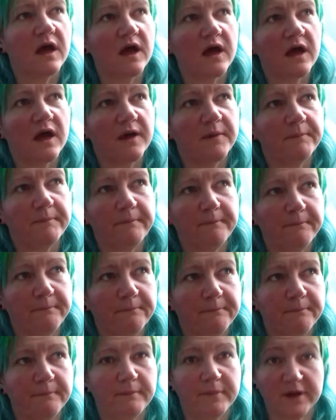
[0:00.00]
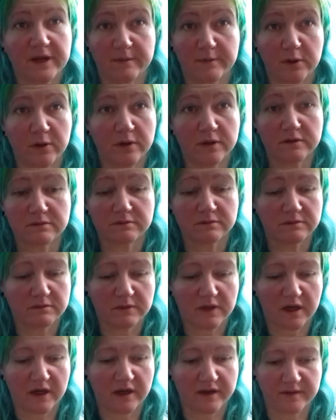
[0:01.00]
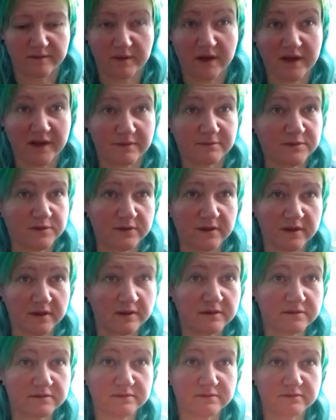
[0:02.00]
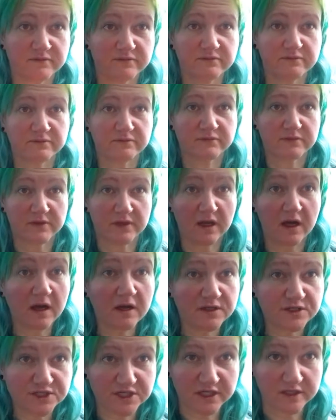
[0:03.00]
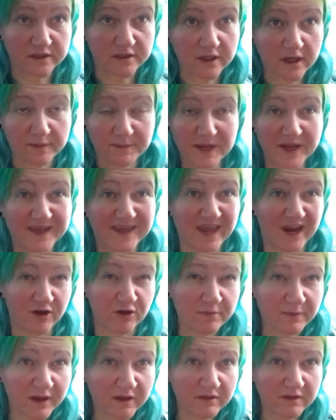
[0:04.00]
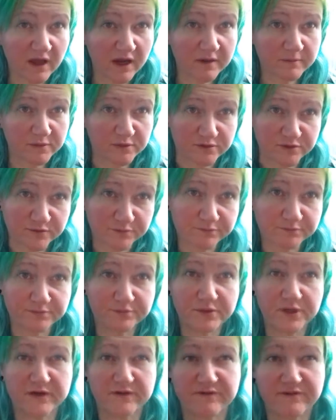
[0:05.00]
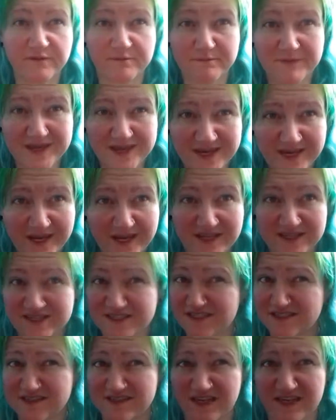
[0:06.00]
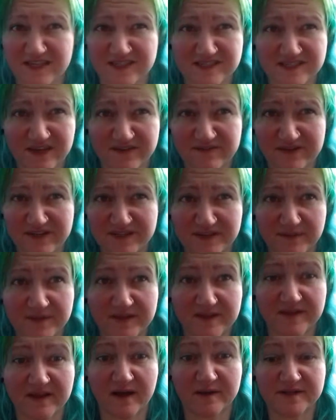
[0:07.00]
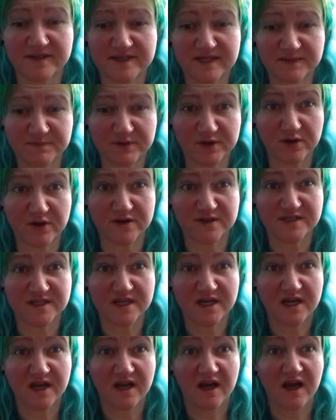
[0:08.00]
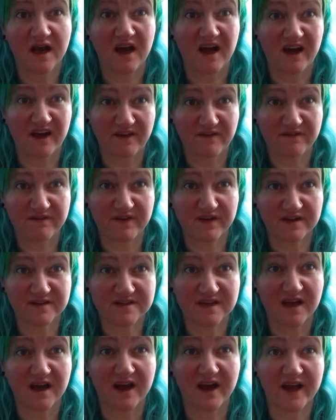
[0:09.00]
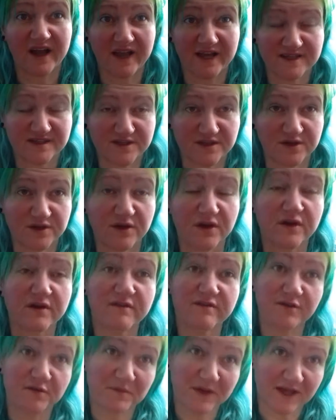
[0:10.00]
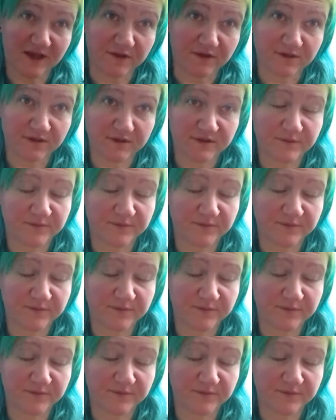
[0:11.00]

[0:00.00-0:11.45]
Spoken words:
but I'm not. I am doing it largely. I mean, I care about the animals, but for me, it's definitely something that I did because I felt I had to for my health.